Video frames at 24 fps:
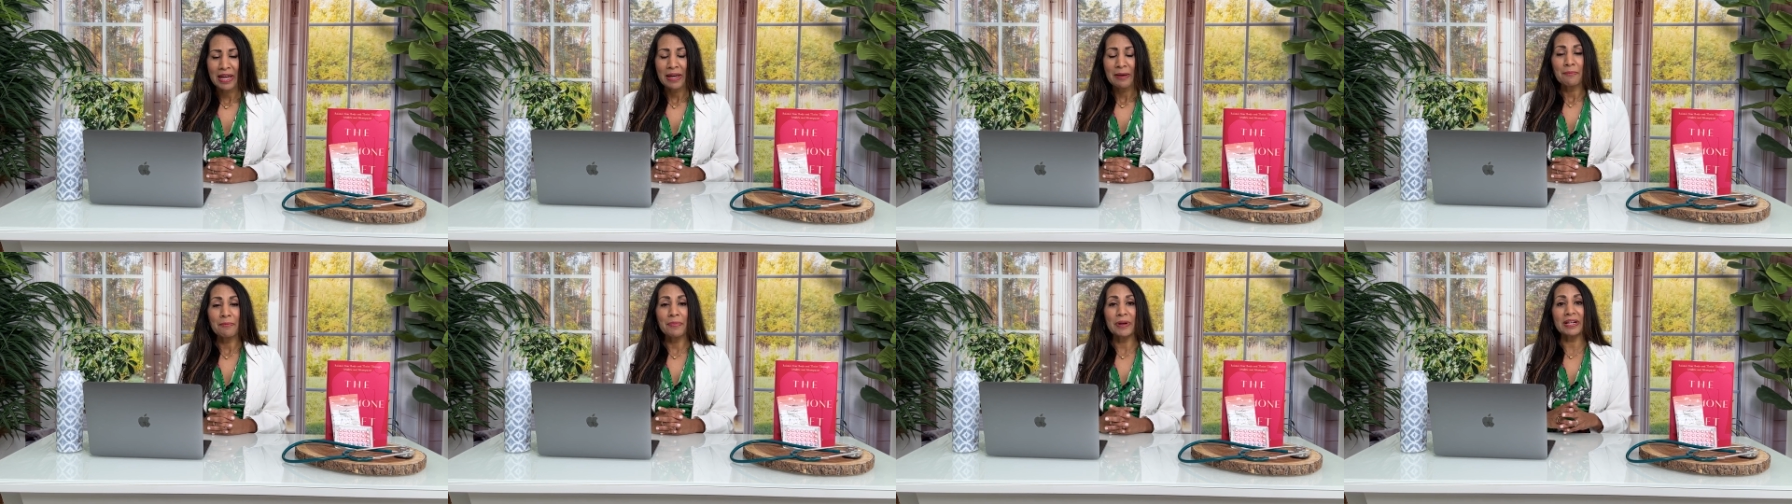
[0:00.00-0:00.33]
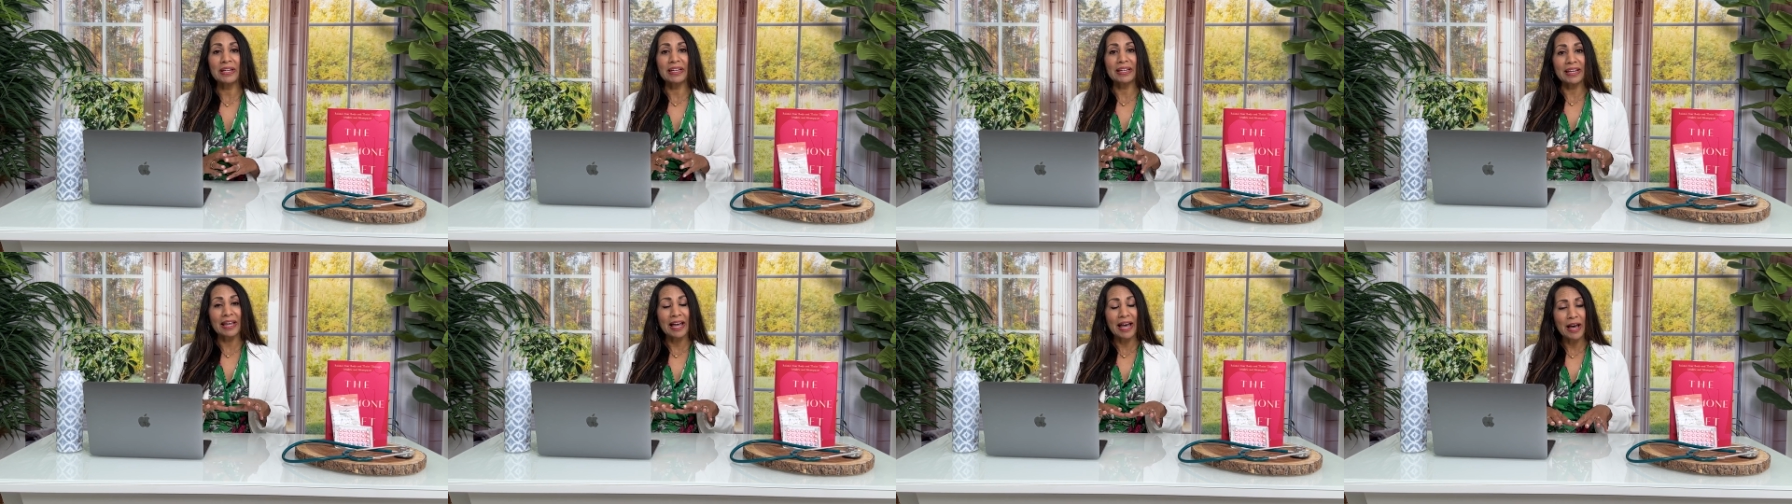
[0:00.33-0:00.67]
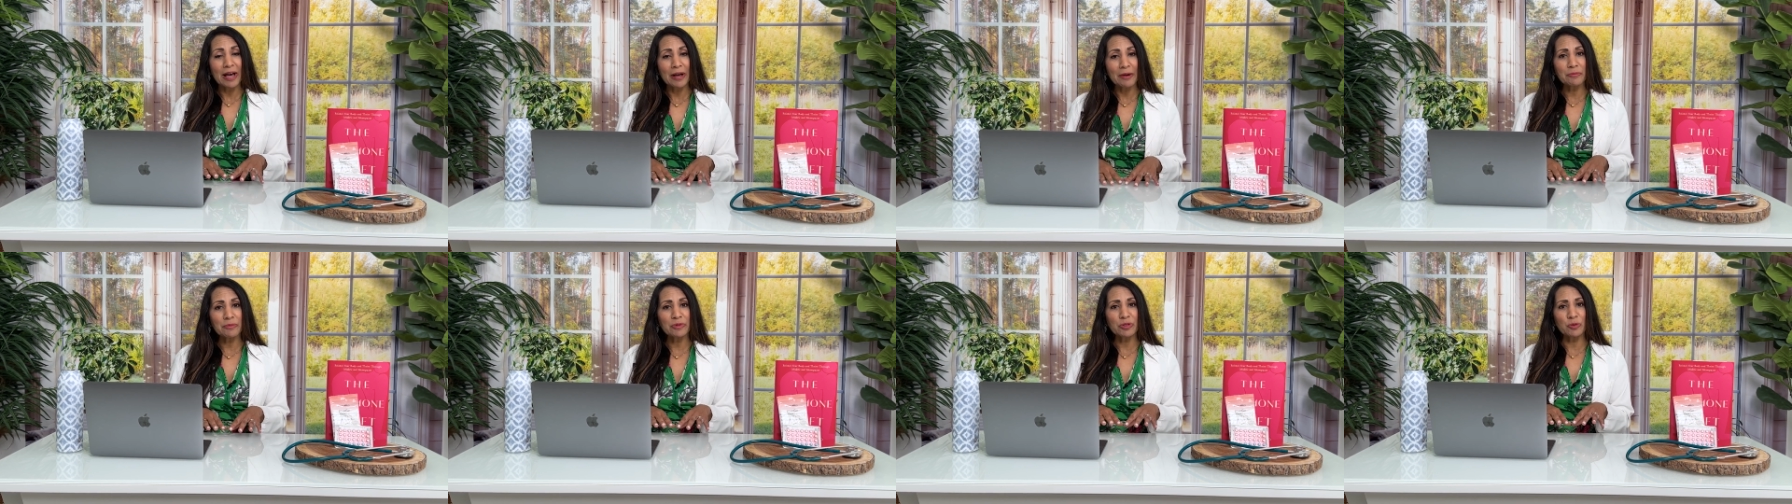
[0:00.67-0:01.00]
But it
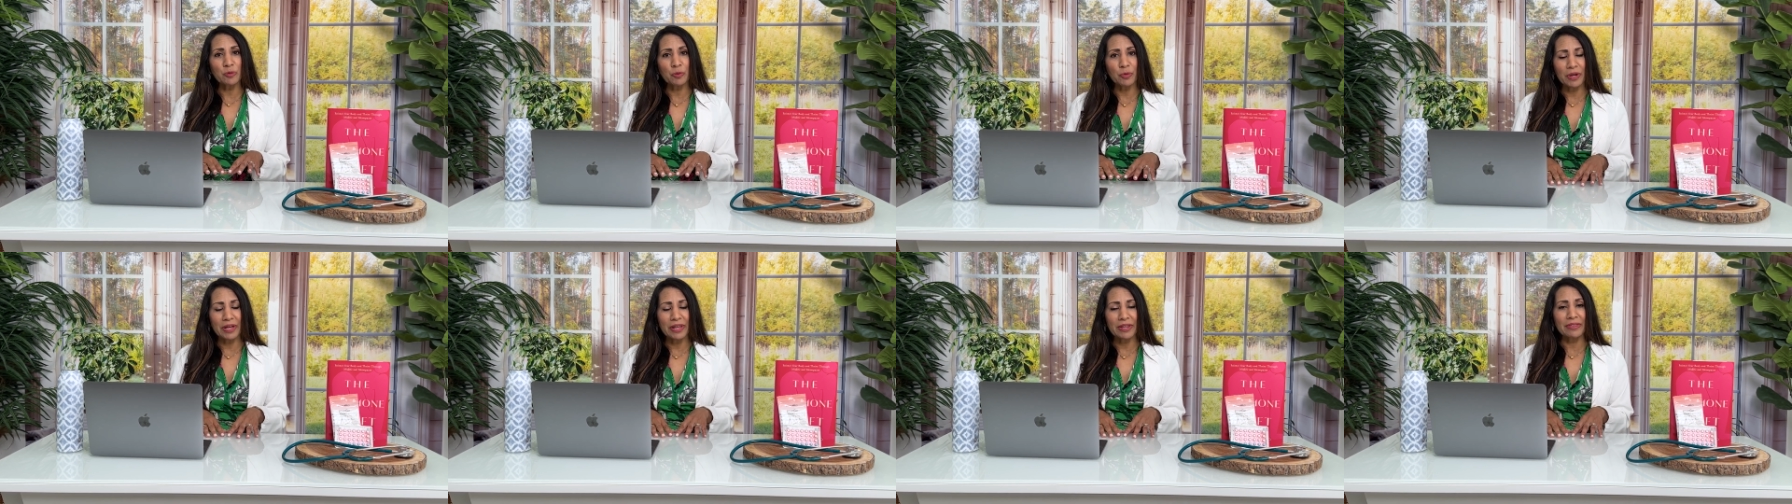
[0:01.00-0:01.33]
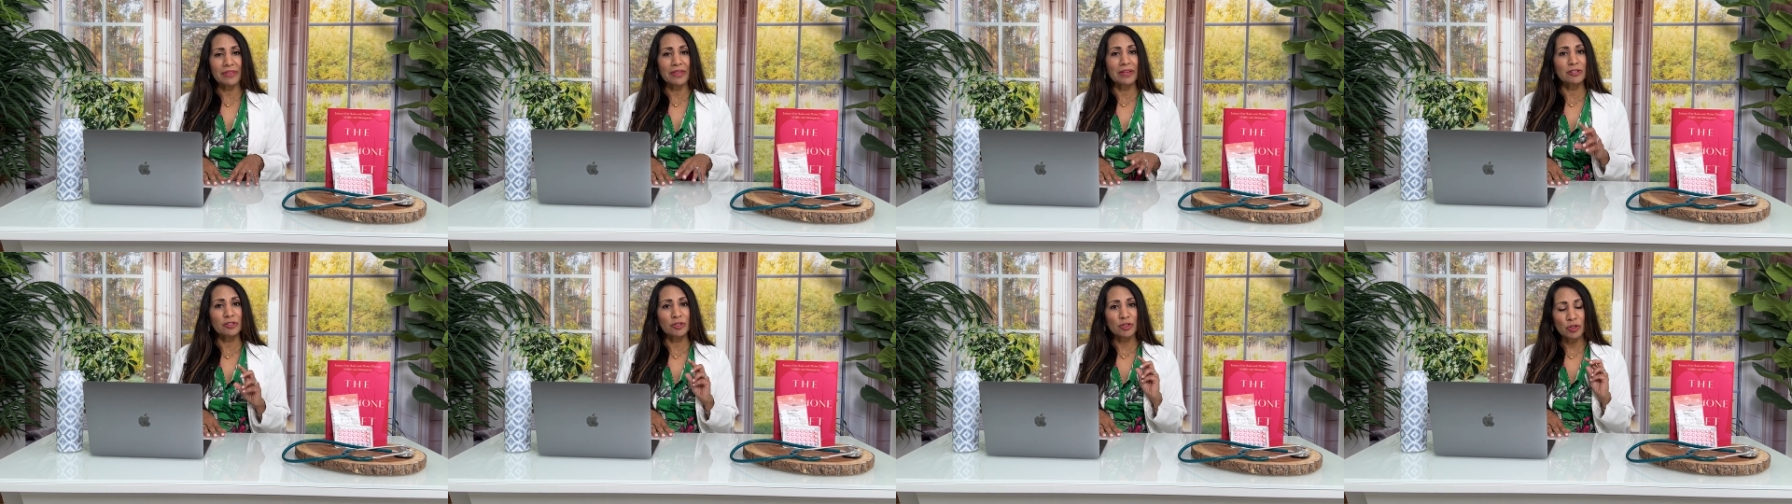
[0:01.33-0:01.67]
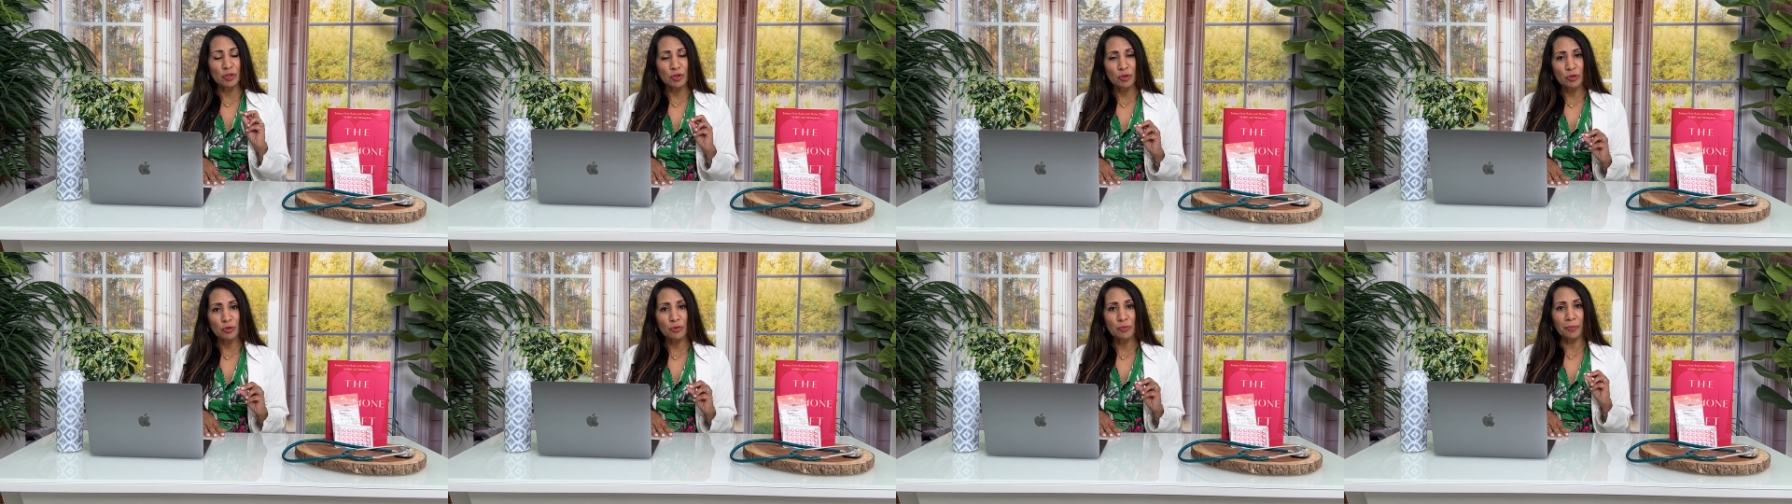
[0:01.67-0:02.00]
comes with
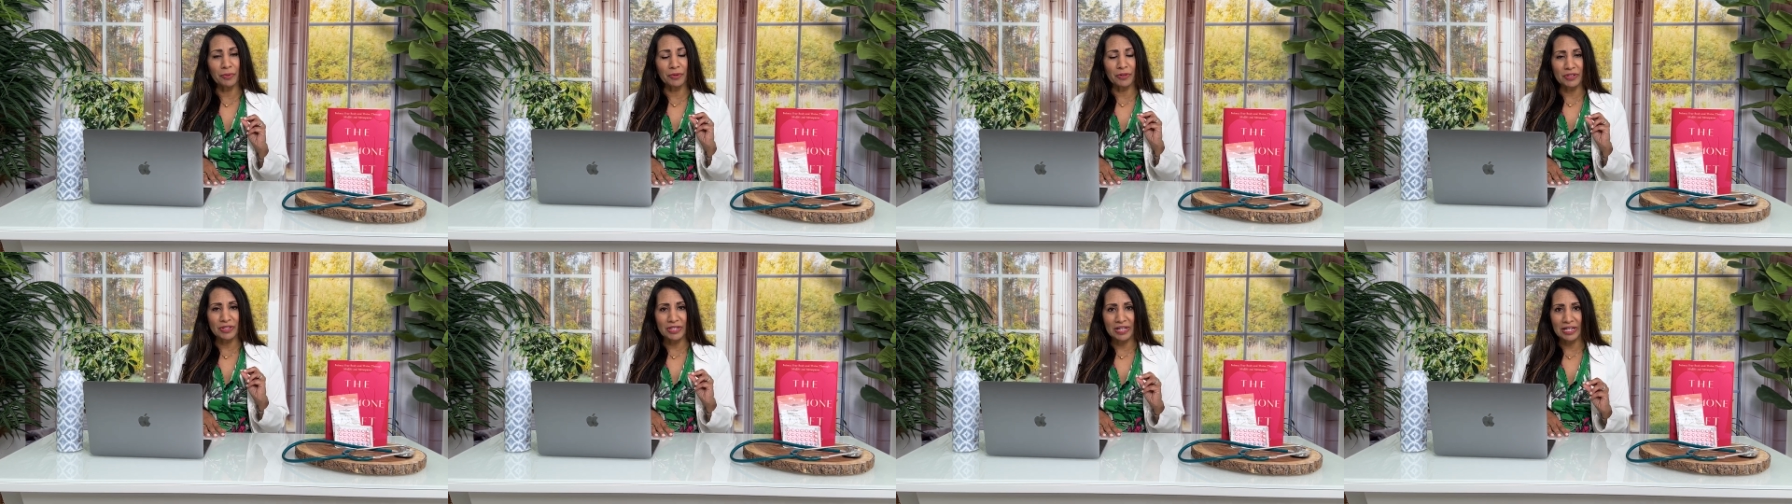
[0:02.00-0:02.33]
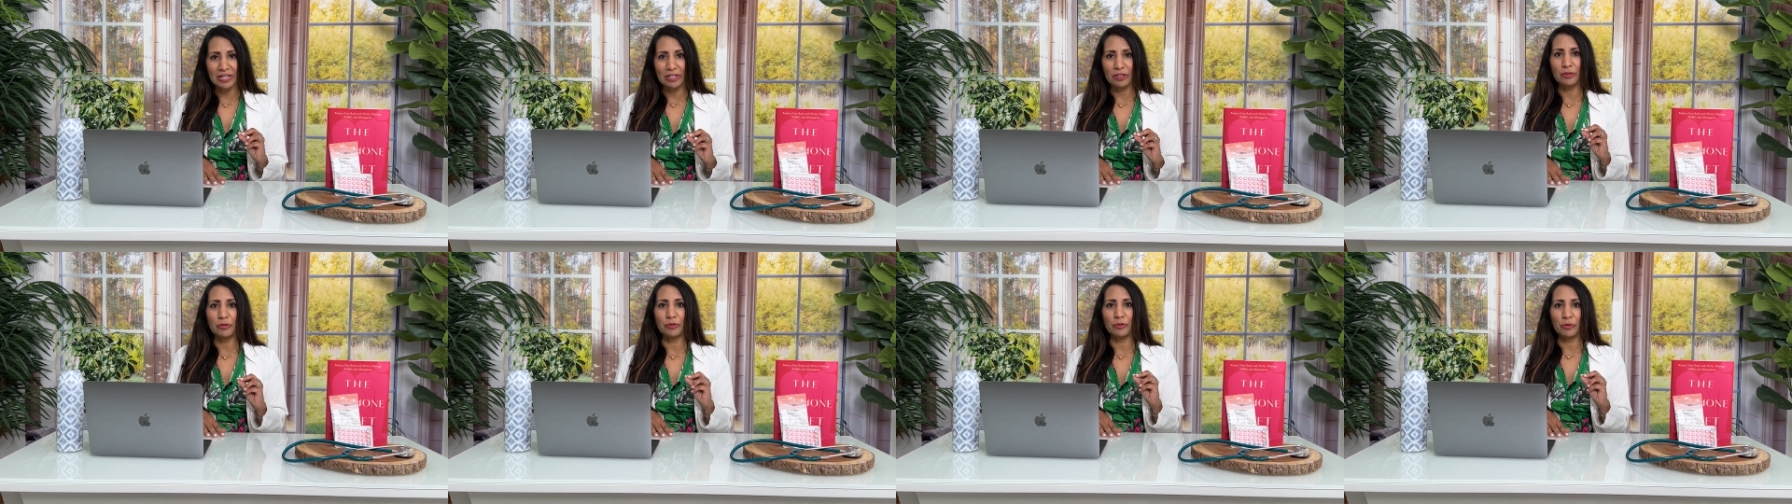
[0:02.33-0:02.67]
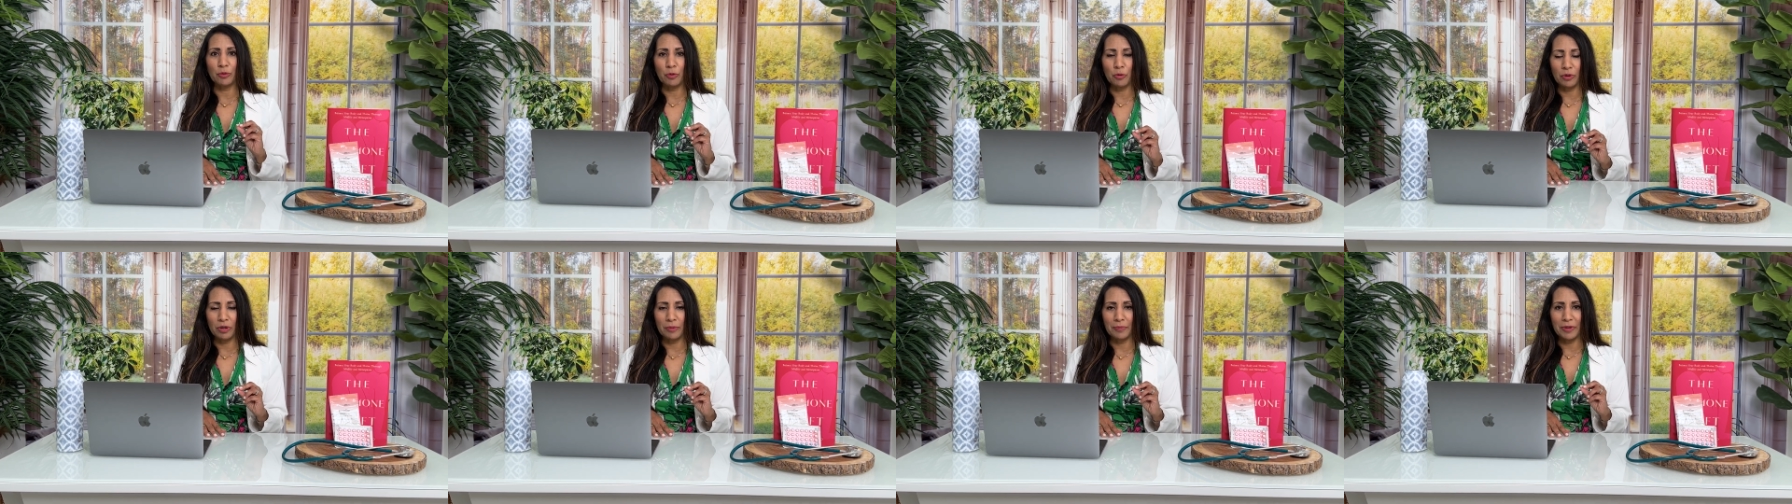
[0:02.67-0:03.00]
two particular
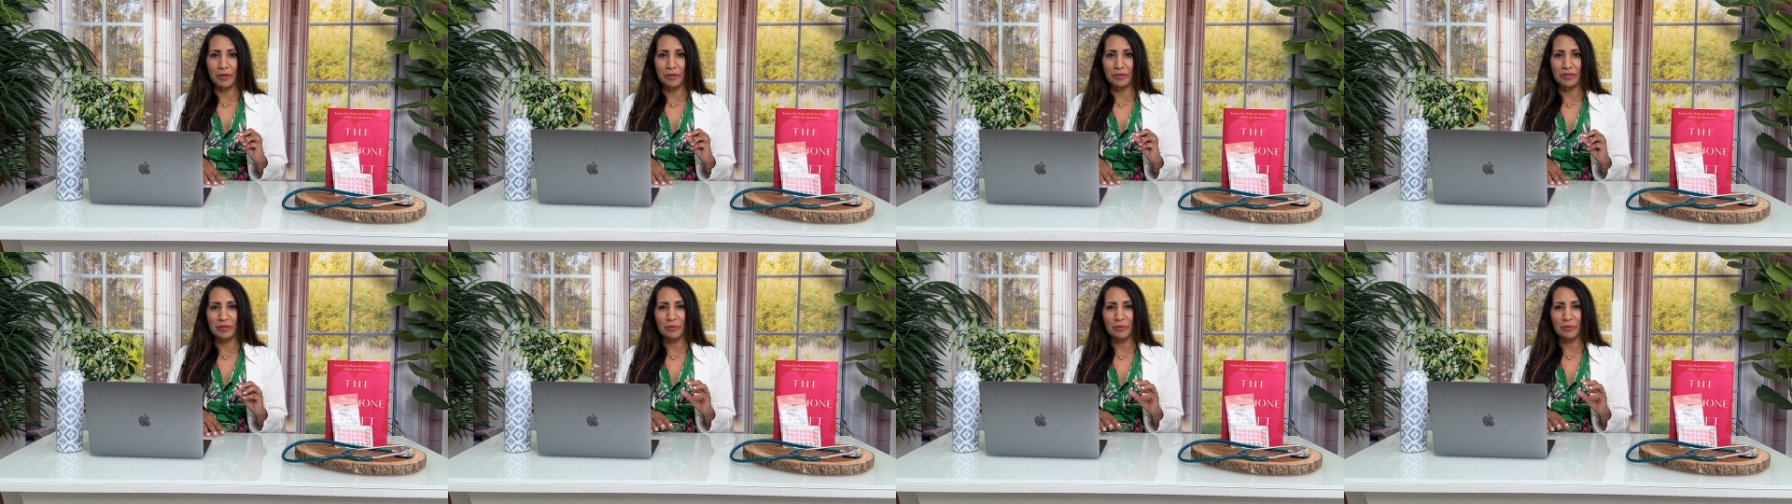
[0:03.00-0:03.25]
hormones,